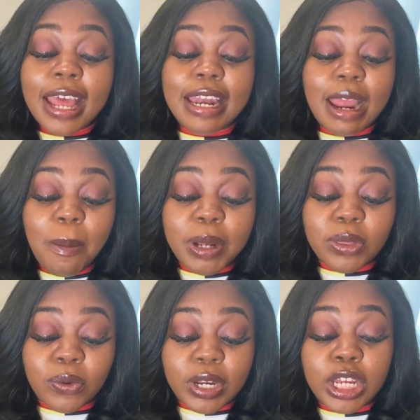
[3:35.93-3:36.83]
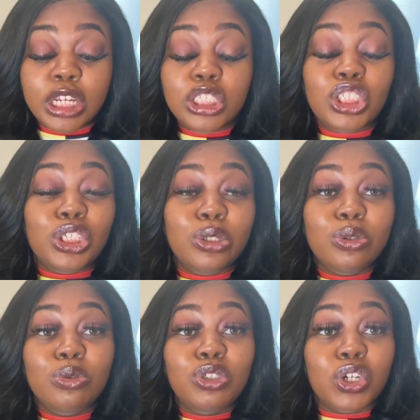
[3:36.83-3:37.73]
Number 3,
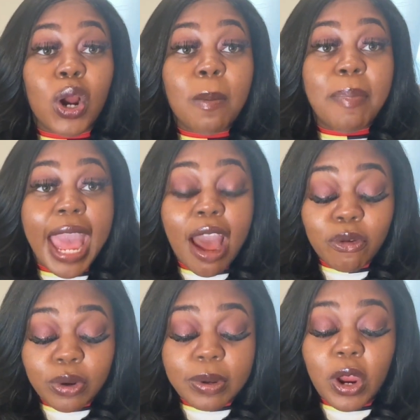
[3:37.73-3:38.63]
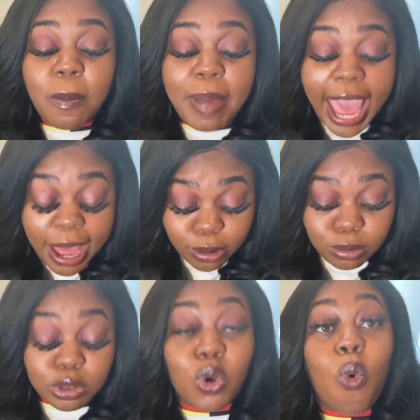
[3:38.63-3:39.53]
choose your
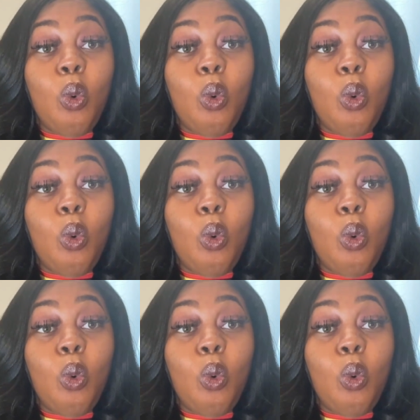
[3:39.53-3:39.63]
battles